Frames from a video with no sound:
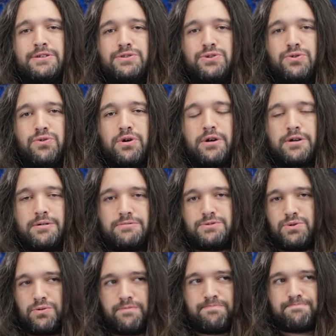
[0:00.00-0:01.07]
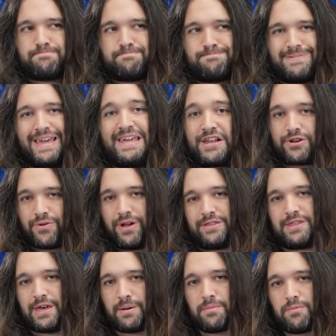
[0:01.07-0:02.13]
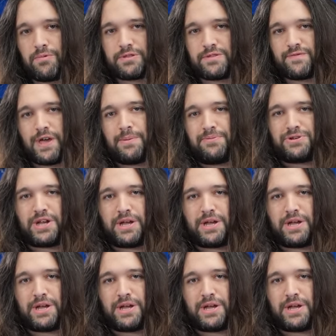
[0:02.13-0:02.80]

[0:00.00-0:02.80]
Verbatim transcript: to sort of integrate them with the vapor